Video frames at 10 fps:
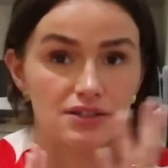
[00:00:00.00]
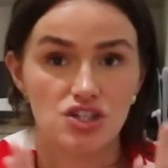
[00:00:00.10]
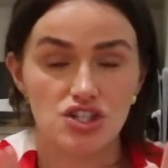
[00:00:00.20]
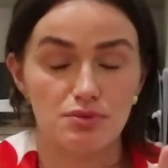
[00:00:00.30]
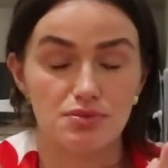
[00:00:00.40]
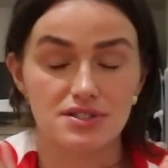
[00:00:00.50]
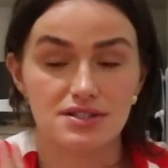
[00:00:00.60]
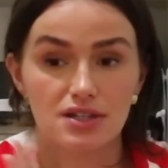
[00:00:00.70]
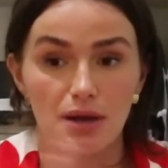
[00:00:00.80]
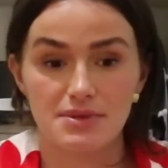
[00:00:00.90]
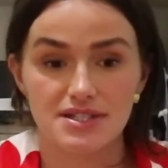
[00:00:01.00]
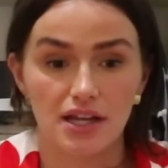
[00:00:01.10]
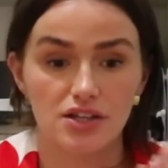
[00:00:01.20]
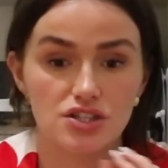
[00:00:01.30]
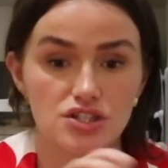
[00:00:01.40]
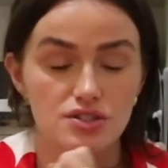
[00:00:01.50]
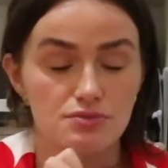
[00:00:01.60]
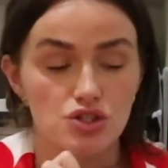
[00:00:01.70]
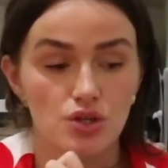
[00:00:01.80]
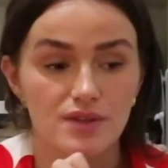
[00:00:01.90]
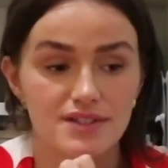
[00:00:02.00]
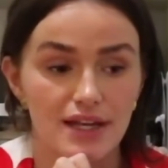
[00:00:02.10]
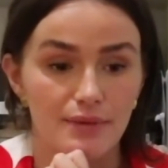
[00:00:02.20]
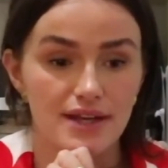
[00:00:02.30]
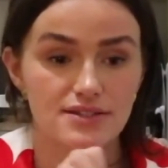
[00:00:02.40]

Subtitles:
she was coming to London to do some shoots anyway,